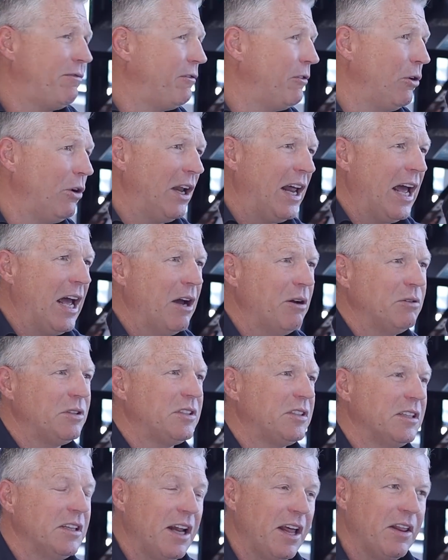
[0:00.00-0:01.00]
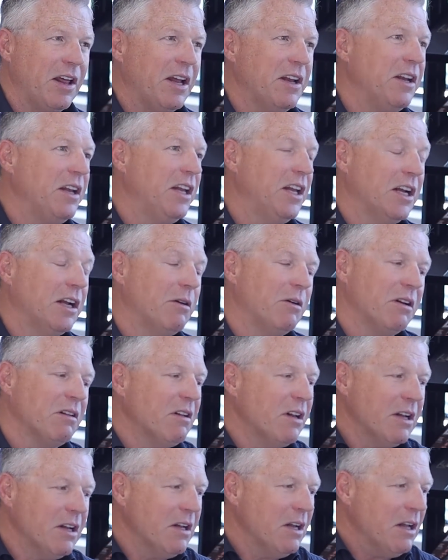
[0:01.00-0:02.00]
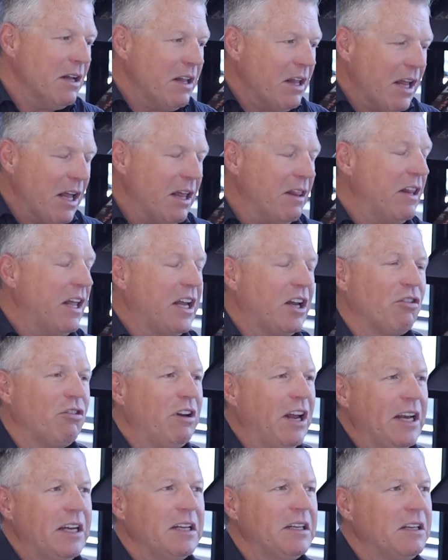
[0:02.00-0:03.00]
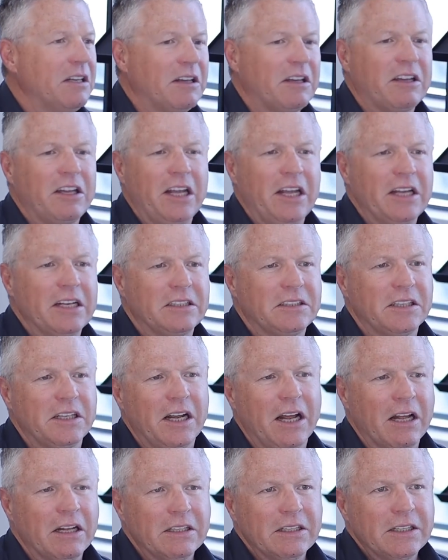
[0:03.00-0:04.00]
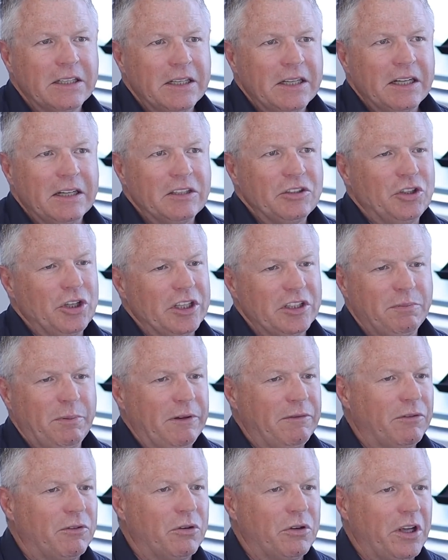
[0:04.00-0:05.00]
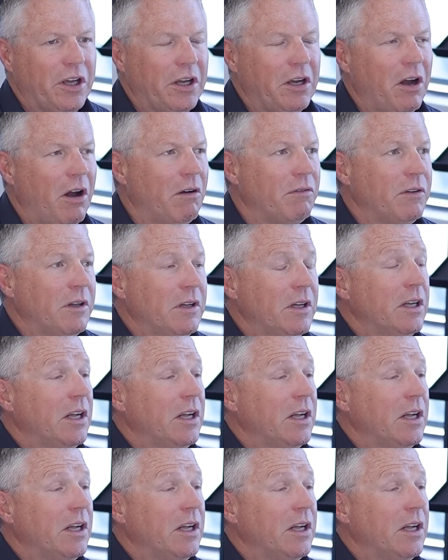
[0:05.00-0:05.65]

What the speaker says: full house. Another, you know, they created the theatre just before kick-off.